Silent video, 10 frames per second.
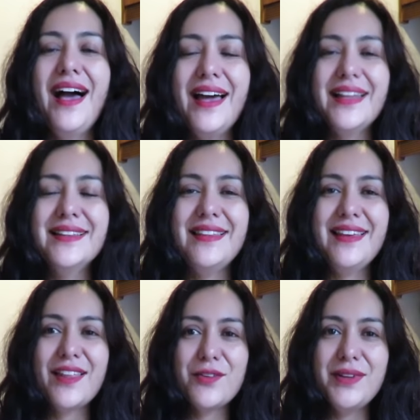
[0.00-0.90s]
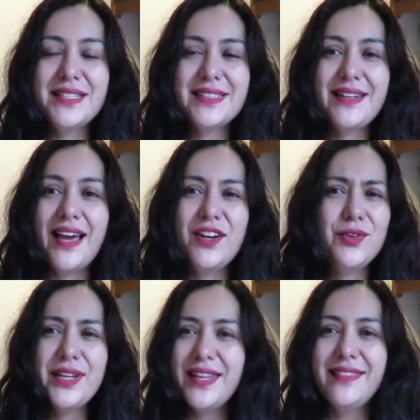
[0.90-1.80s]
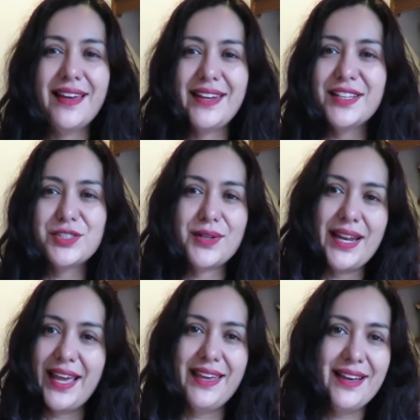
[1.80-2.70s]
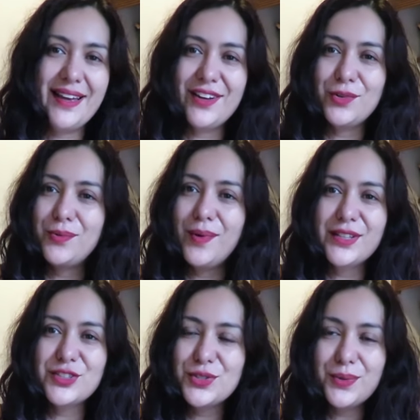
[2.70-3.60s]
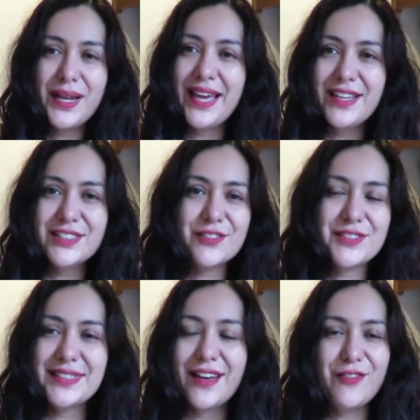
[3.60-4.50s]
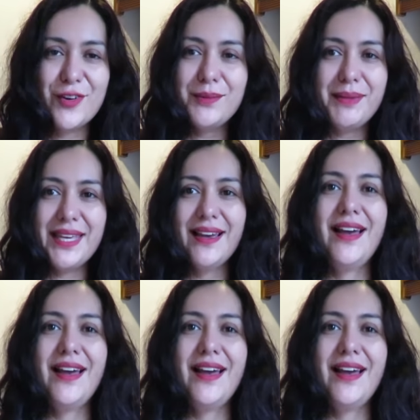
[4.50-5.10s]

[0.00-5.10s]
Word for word: And the other reason, I don't need that extra layer. I don't want two layers of stuff on me.